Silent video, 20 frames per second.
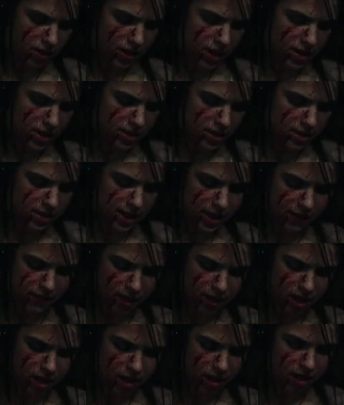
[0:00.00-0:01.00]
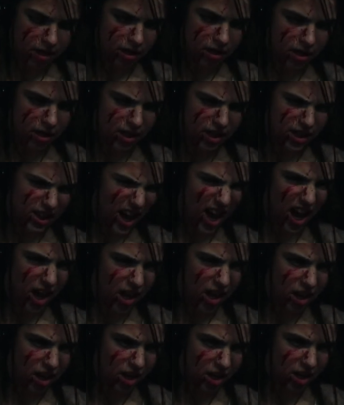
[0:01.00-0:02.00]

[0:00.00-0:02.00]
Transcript: Thanks to David. Again.